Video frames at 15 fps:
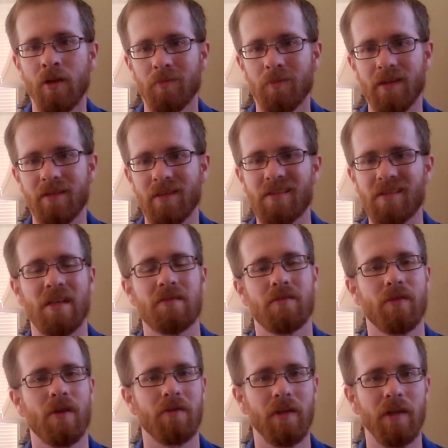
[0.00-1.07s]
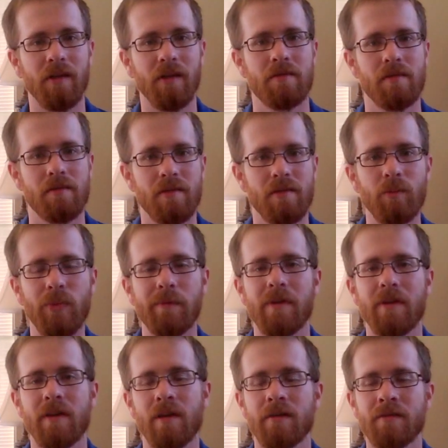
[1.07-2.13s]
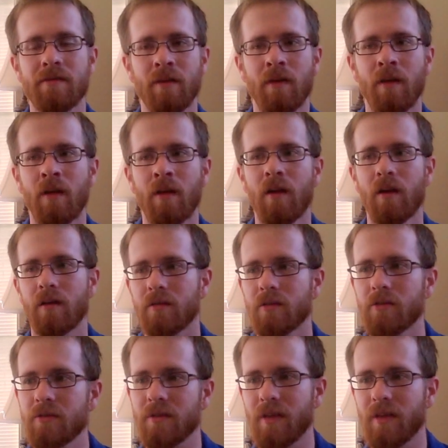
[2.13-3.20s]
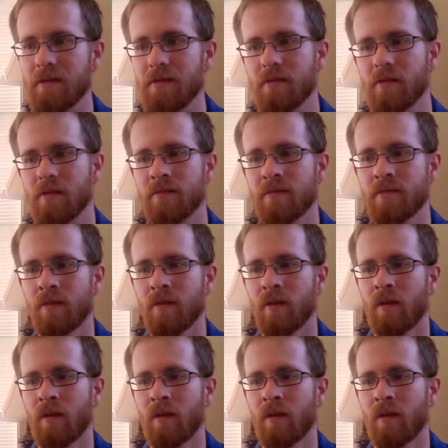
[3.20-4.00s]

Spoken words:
but I think that's erroneous, simply because hallucinations